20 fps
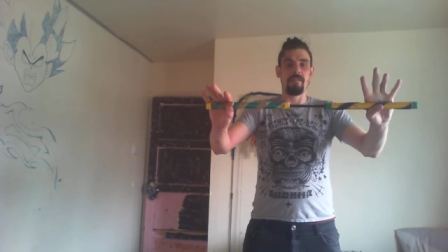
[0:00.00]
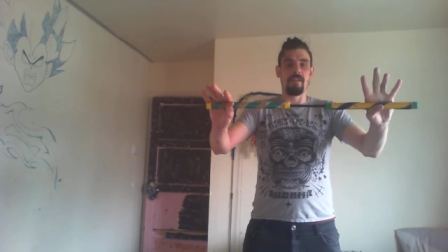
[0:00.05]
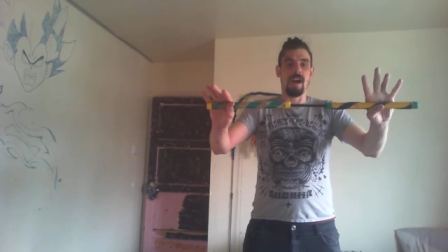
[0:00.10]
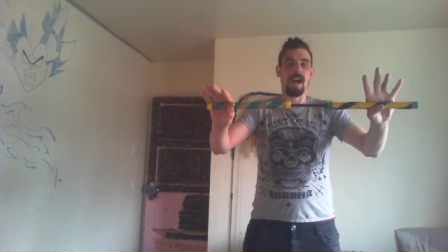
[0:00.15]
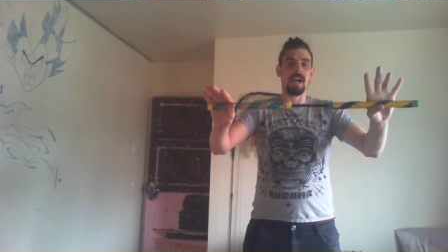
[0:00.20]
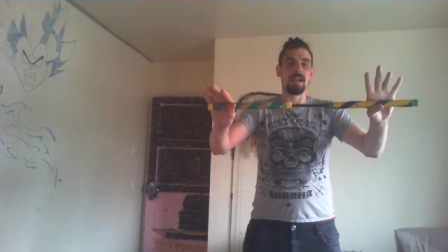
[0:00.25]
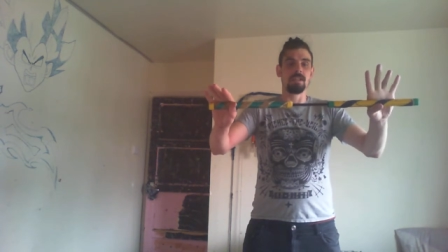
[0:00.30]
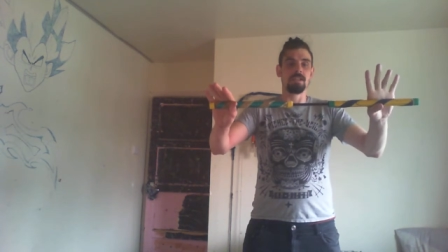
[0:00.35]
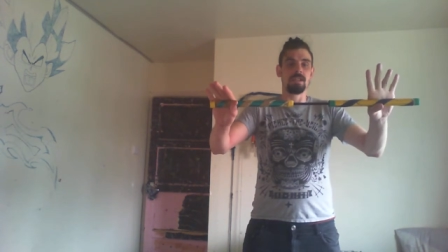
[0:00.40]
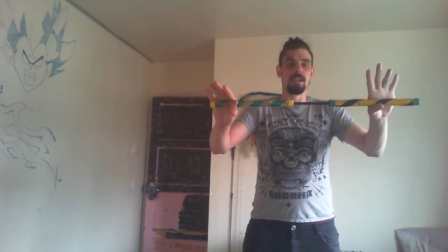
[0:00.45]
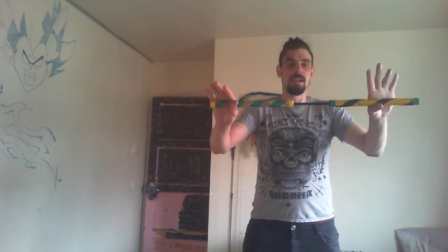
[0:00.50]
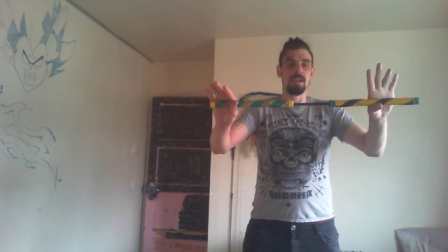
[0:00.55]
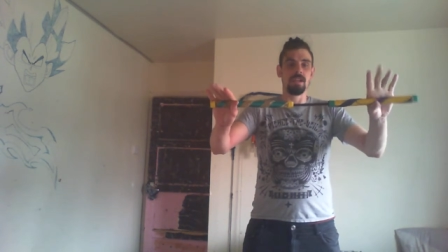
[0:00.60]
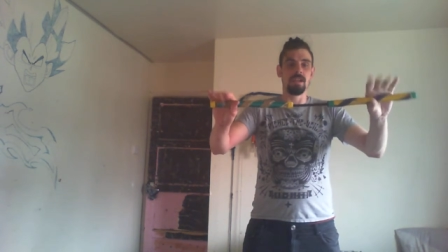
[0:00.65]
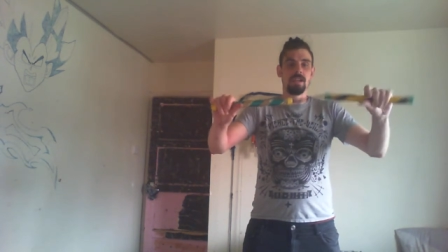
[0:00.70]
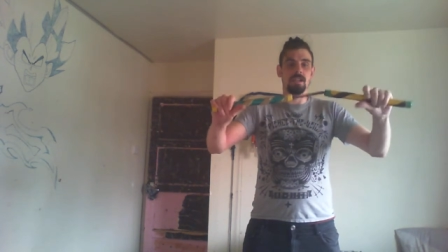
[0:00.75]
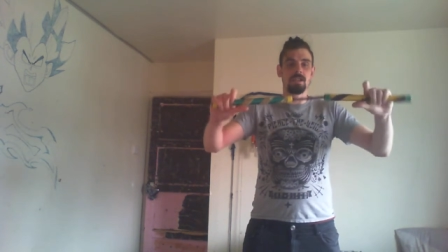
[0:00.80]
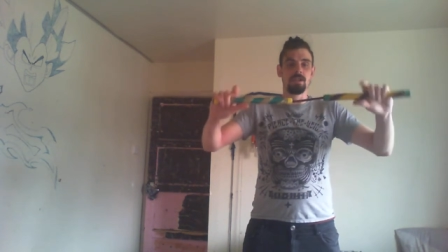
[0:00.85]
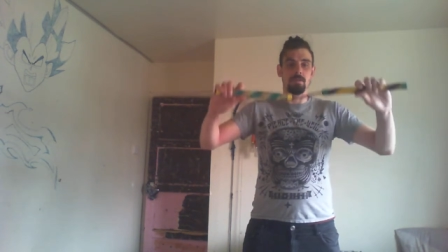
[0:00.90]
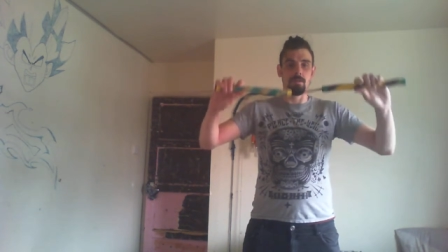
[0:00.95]
our hands like
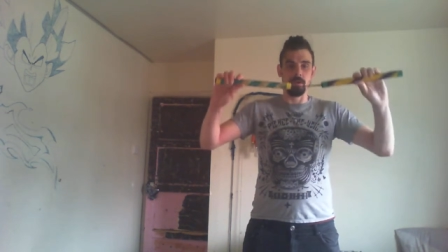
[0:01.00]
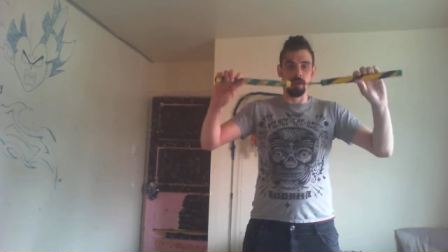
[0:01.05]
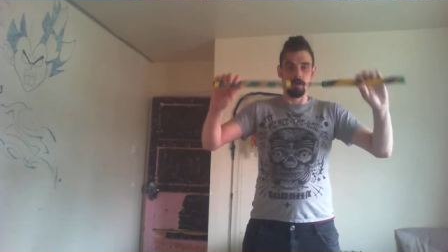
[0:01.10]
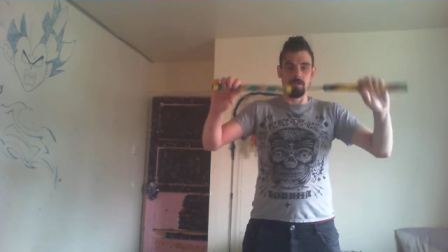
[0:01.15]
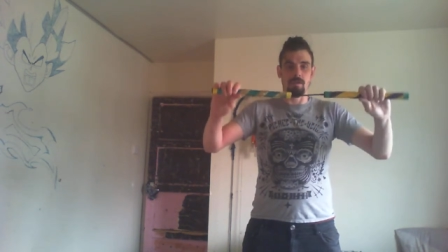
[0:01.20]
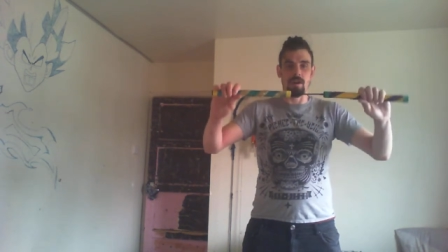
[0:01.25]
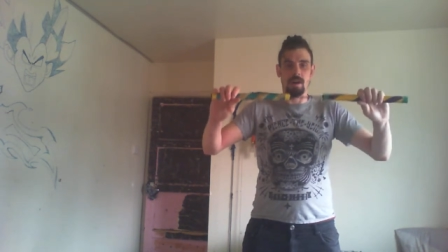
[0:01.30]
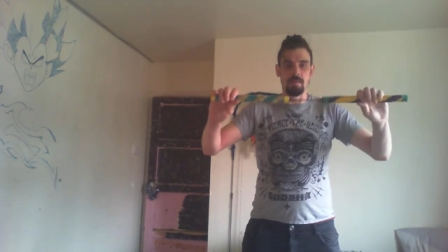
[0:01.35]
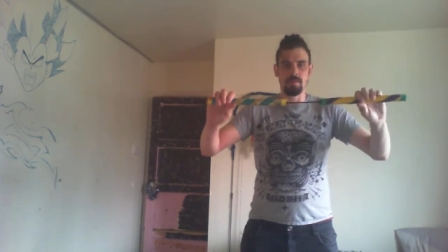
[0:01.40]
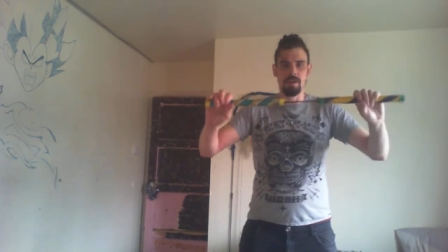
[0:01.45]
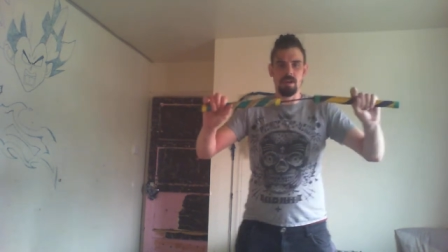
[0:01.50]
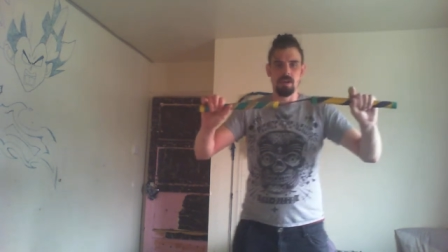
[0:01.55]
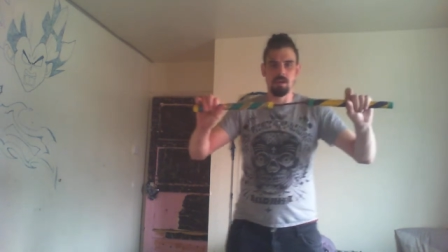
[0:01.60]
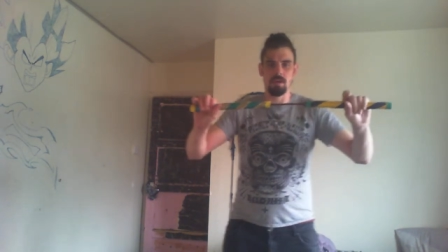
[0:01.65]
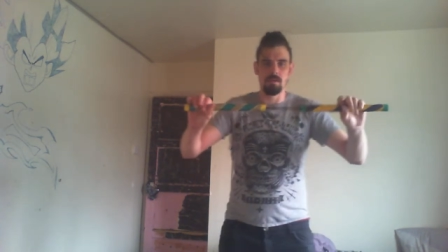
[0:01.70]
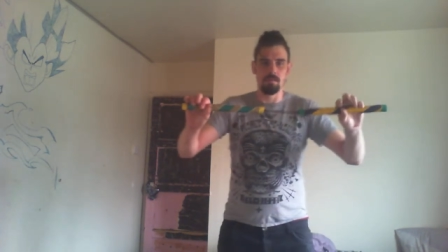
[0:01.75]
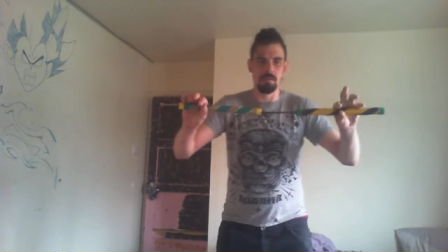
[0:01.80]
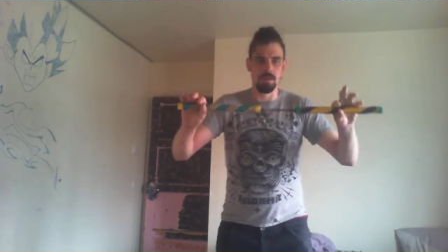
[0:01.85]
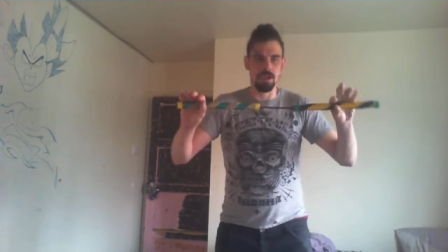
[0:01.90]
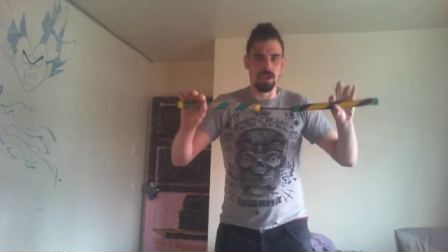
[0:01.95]
this, so we're going to grab it,
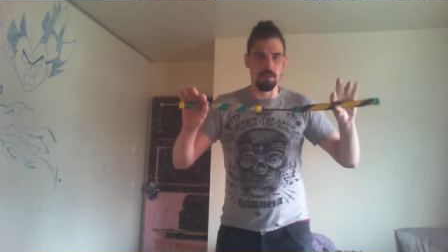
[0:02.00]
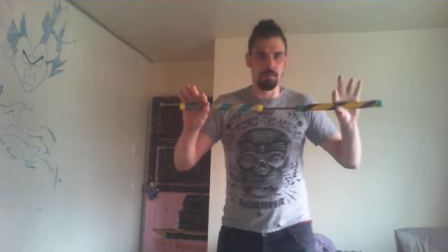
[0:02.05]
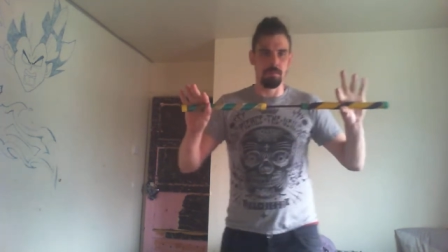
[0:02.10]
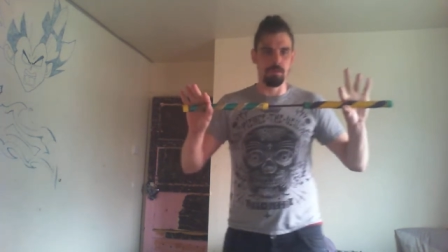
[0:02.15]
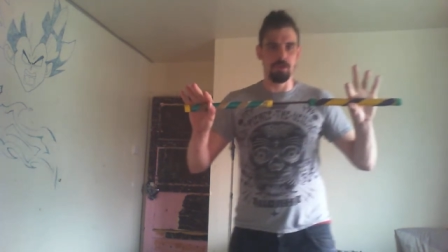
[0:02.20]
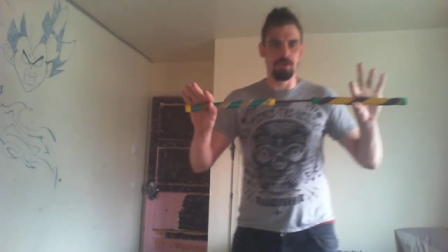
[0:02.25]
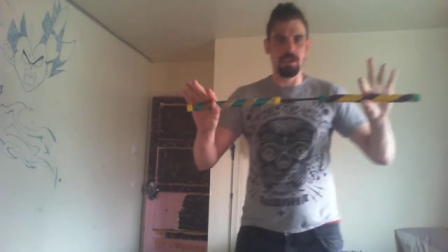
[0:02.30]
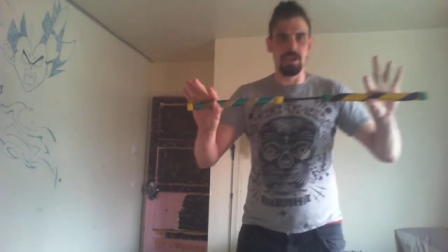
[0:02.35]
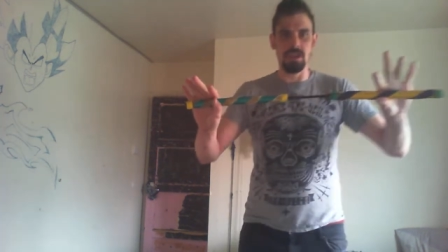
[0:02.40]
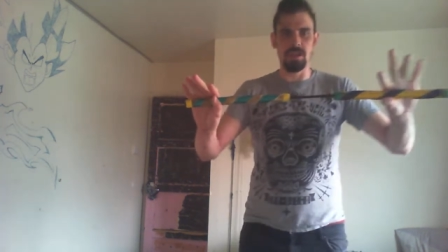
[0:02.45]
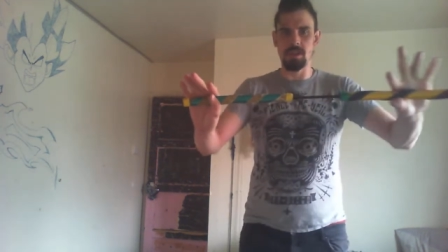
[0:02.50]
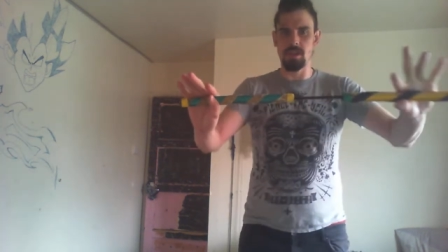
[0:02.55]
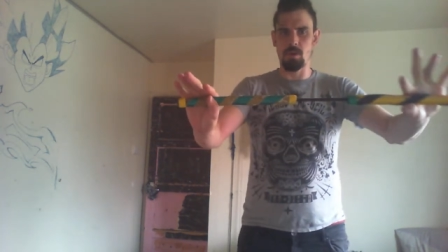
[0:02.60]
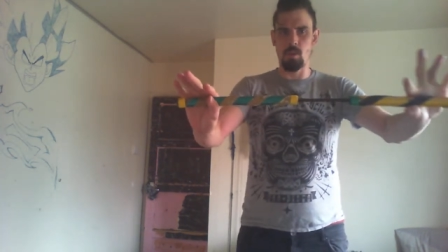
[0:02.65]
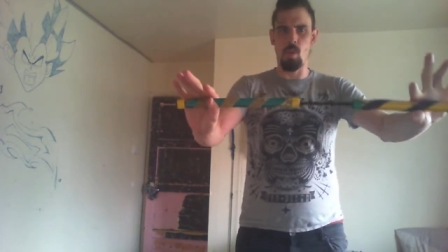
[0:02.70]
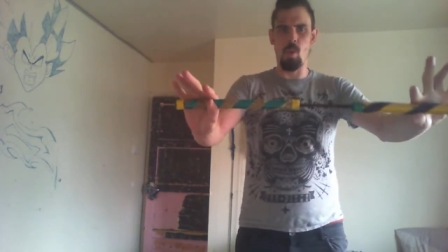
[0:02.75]
much like Bushi did.